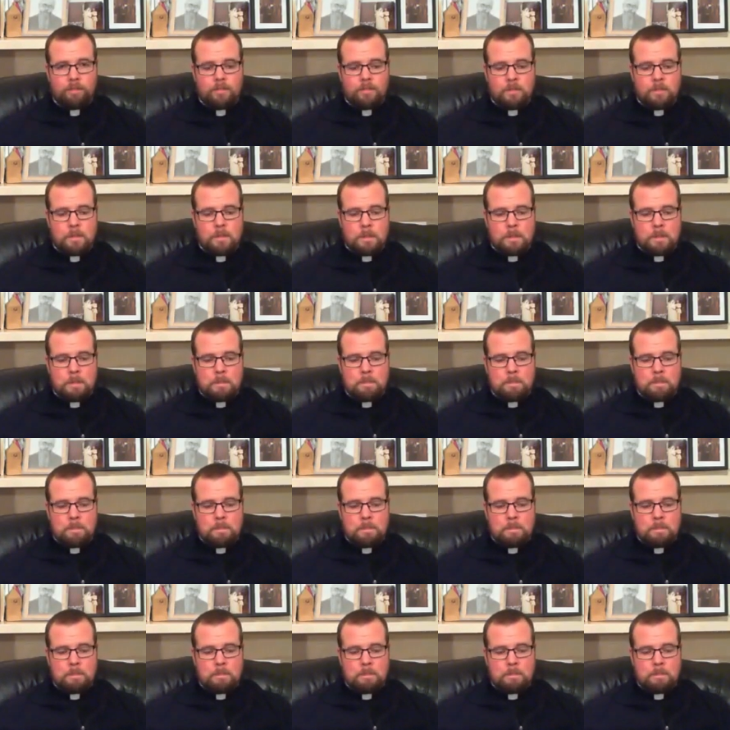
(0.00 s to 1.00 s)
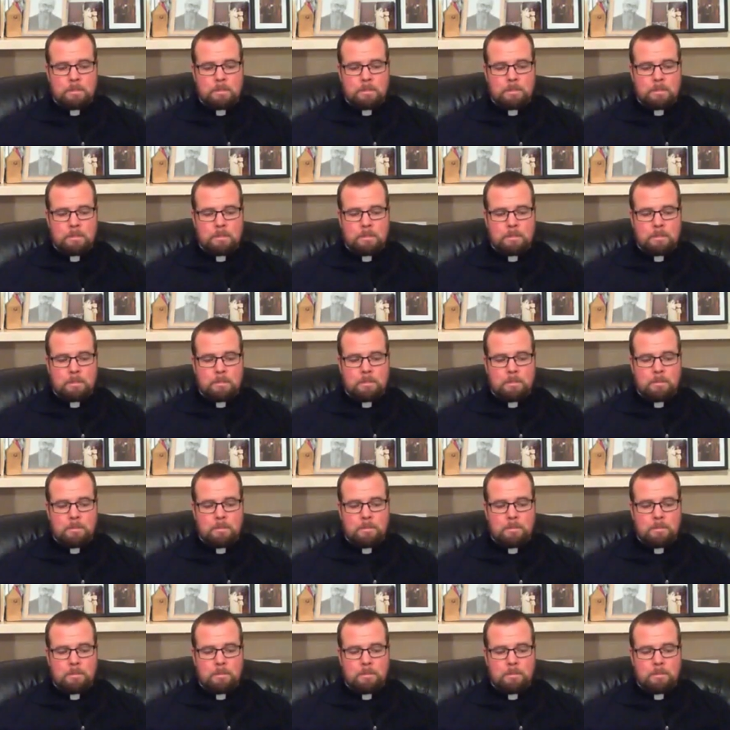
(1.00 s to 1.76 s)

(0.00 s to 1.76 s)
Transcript: Nobody speaks.